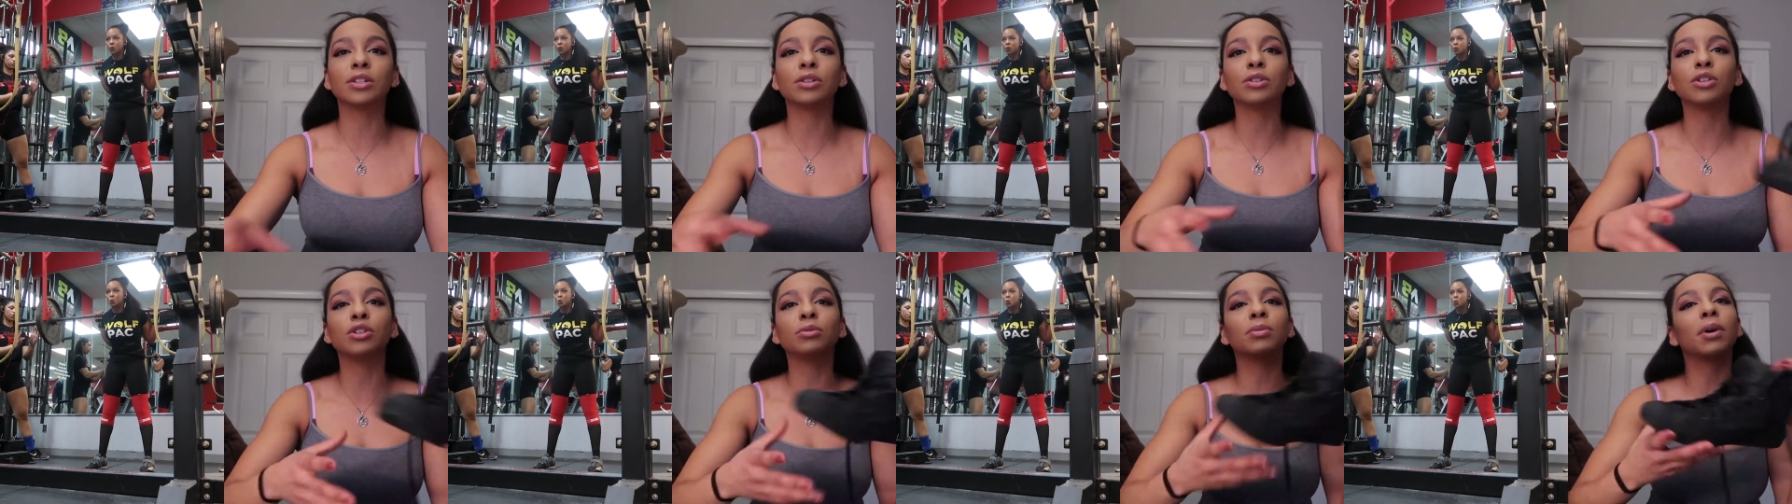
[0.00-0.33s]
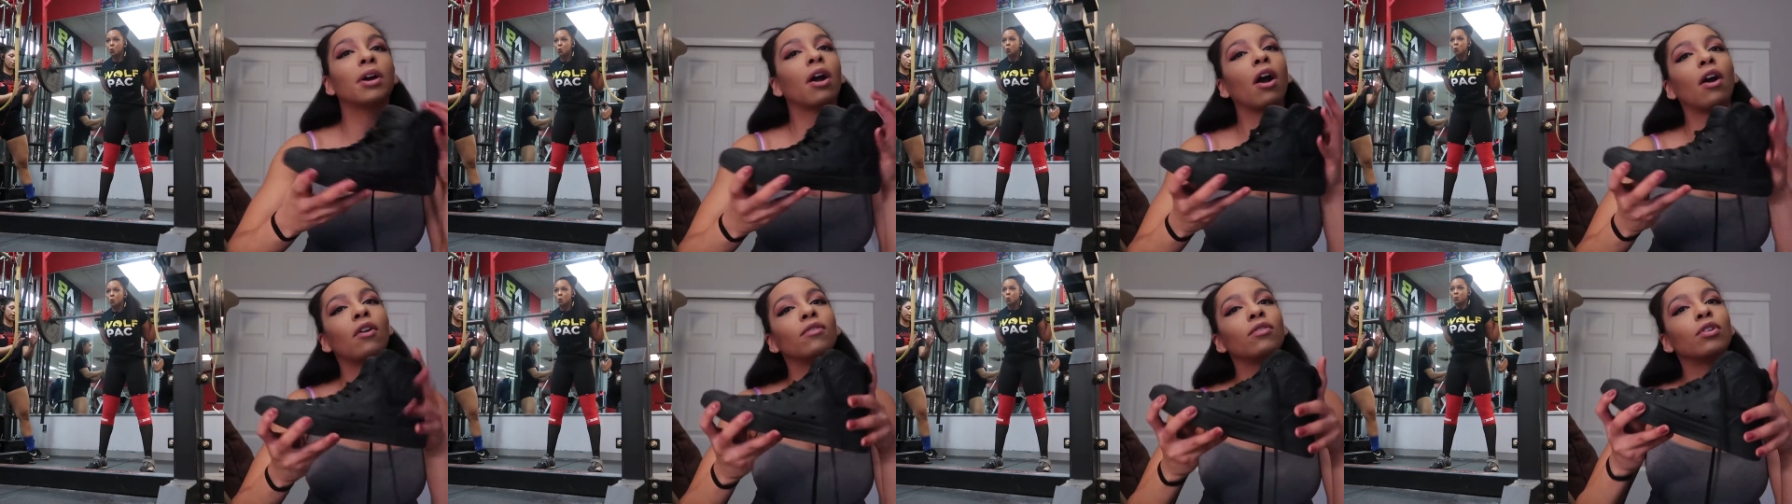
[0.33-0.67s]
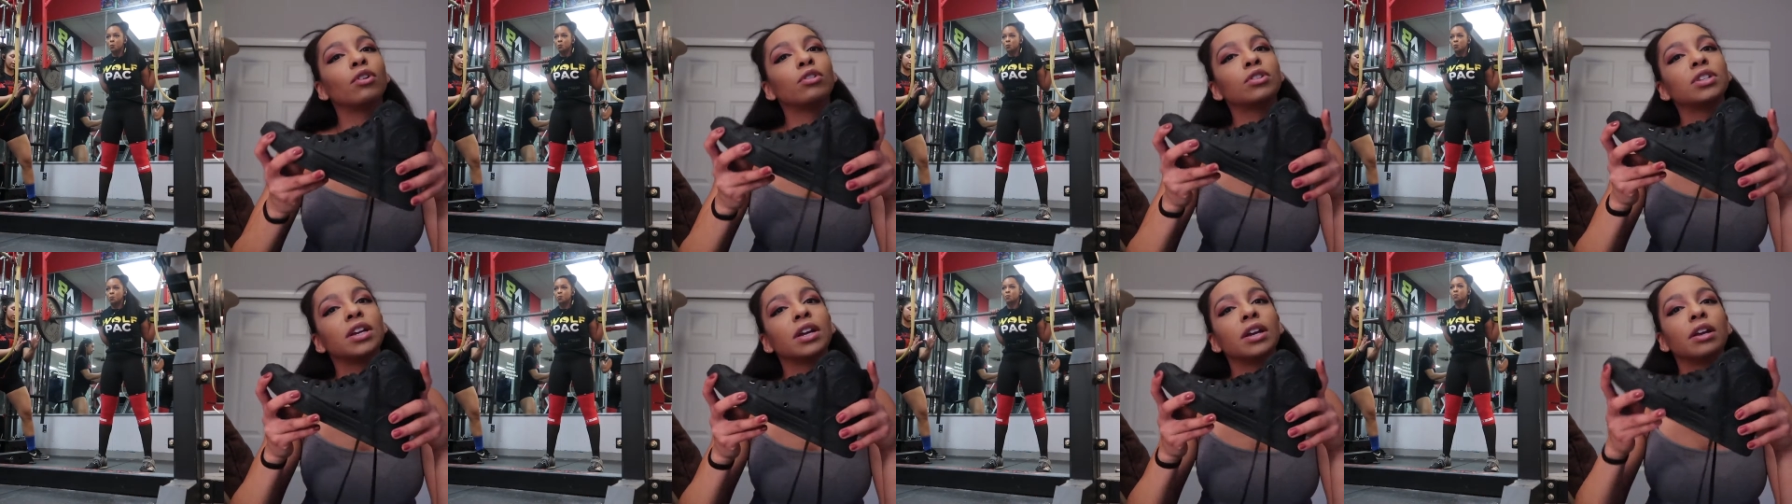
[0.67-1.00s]
use my
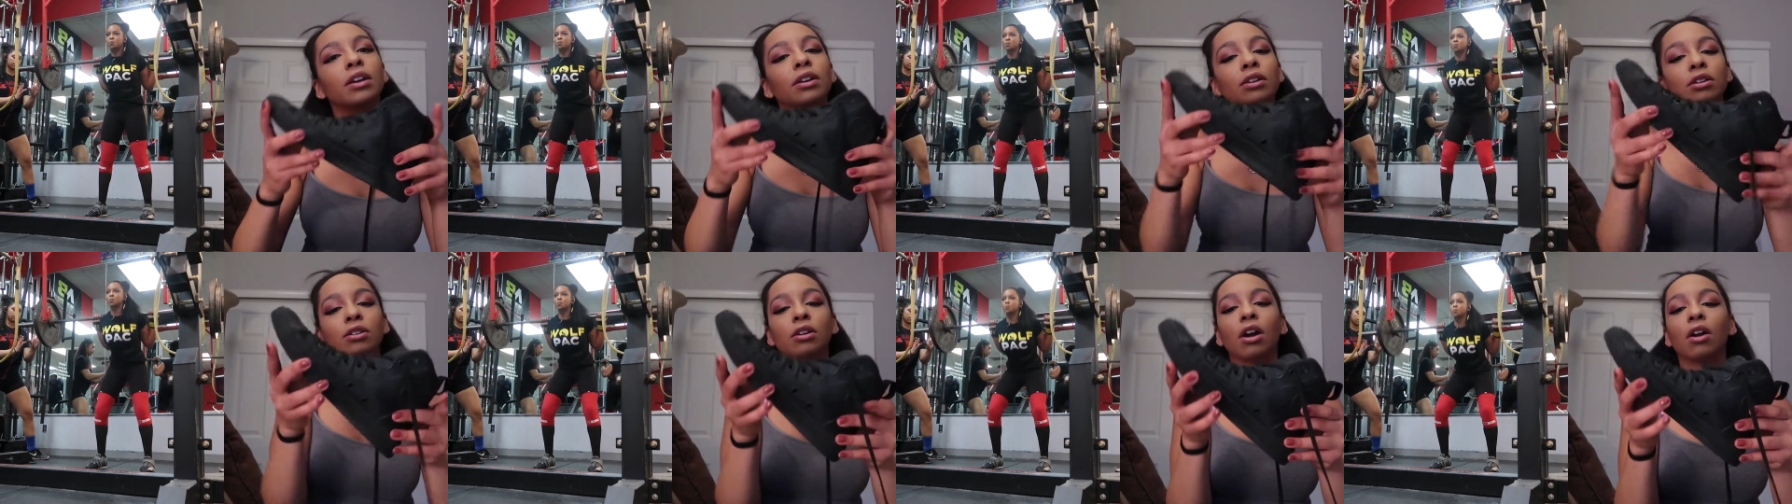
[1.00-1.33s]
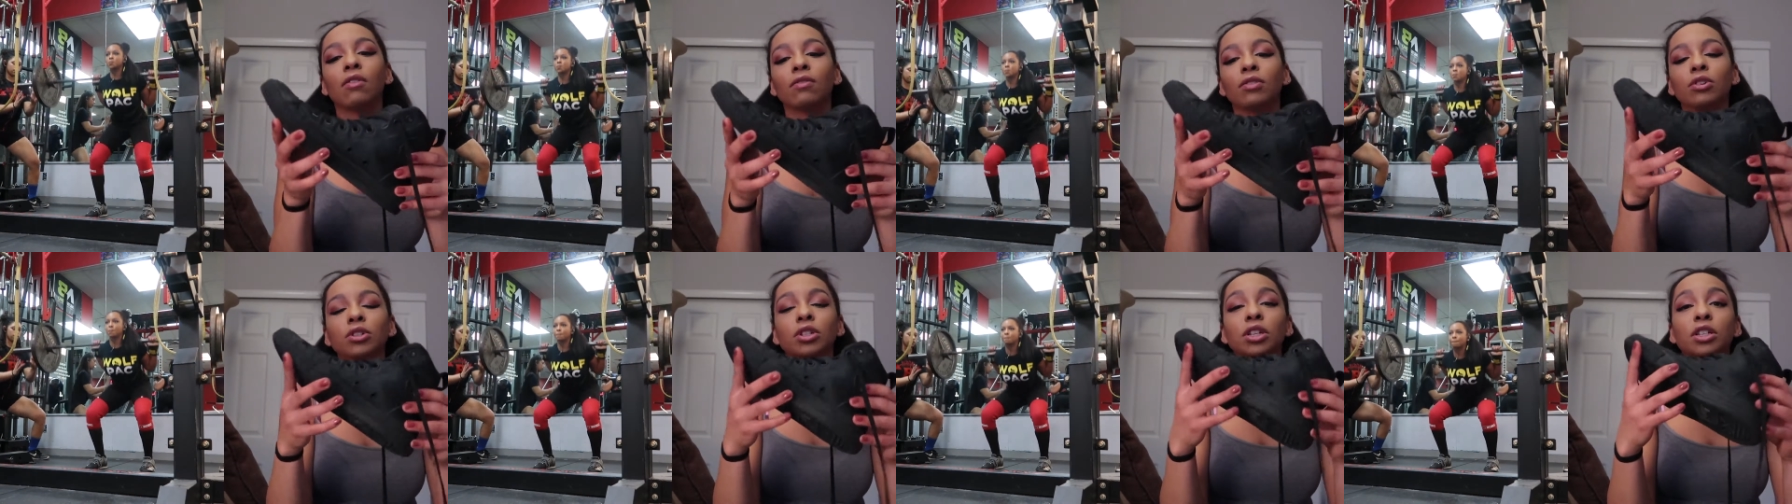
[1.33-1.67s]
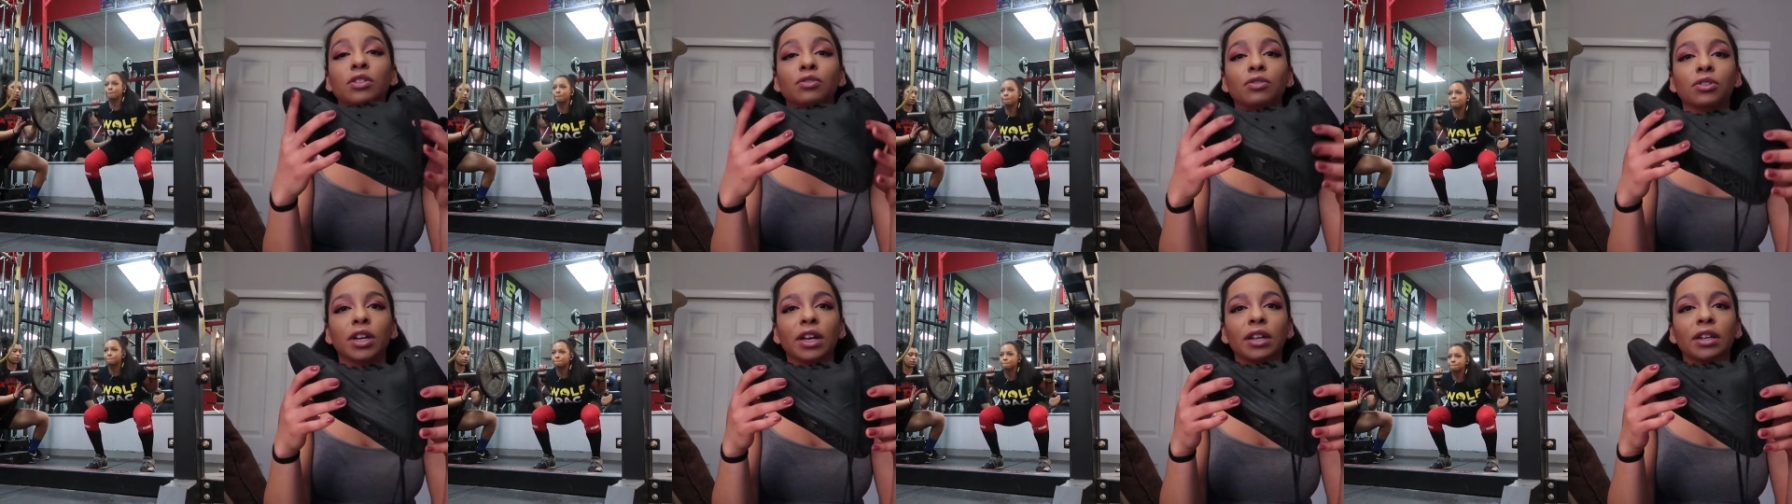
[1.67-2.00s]

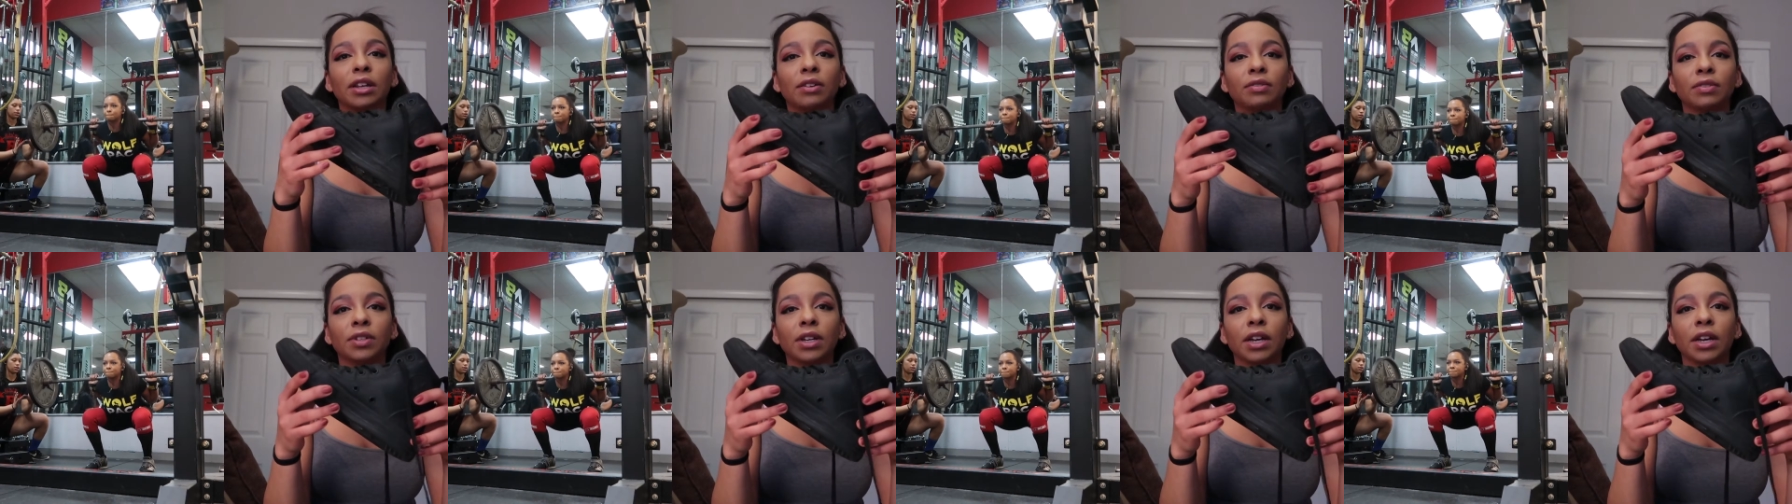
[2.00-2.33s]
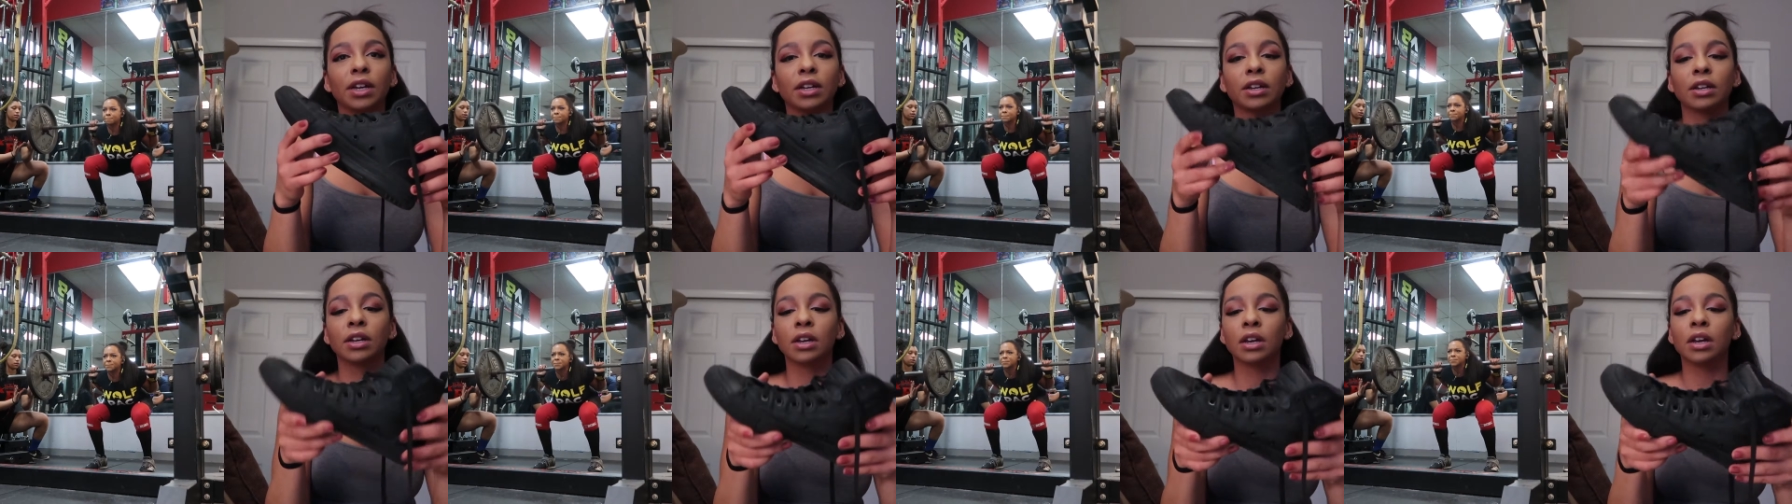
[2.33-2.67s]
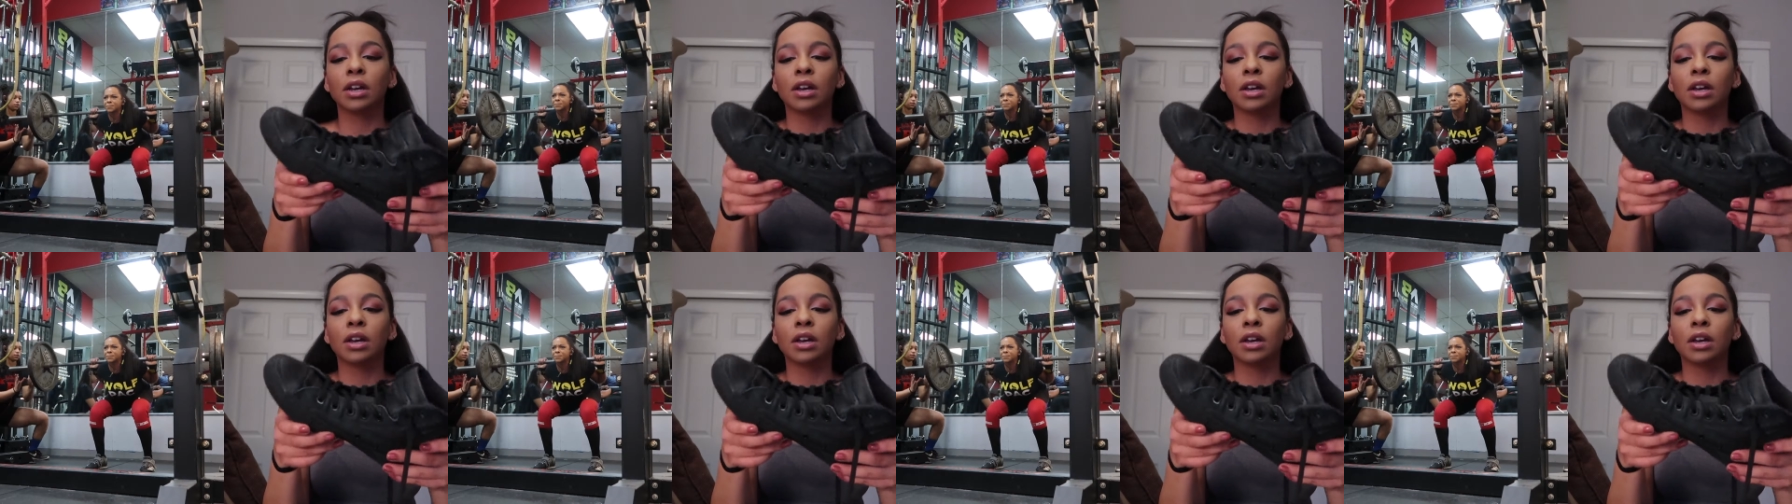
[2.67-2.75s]
Converses for deadlifting,